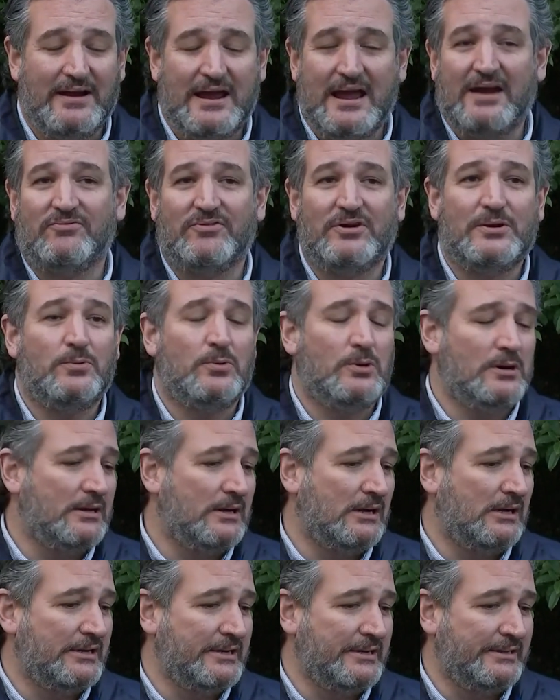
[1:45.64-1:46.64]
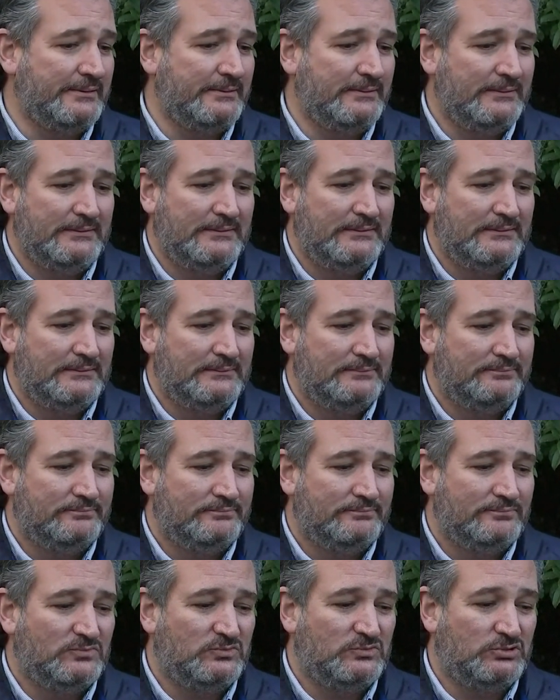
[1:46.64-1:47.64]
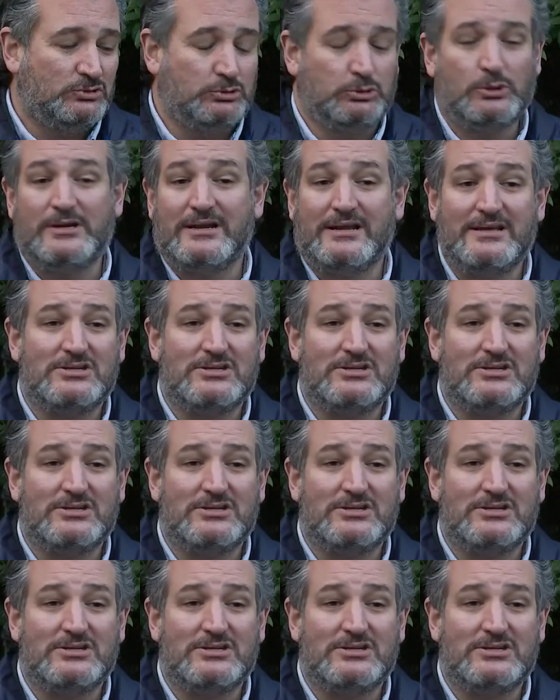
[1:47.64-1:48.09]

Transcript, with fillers: everyone ought to treat